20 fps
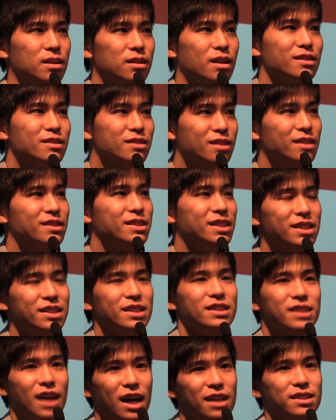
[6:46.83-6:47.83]
That the
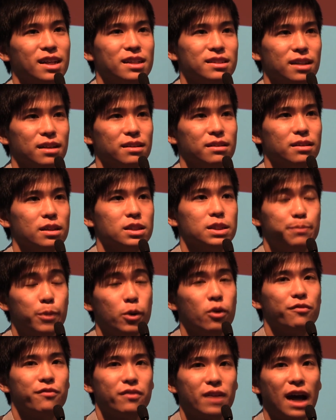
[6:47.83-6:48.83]
Xi San Jingsan, the
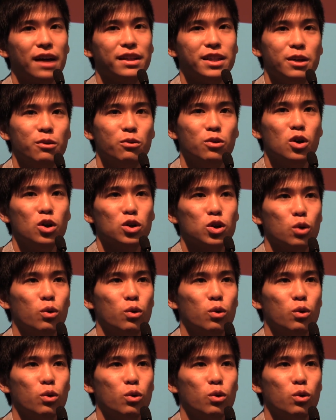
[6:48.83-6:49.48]
spirit of Lion Hill,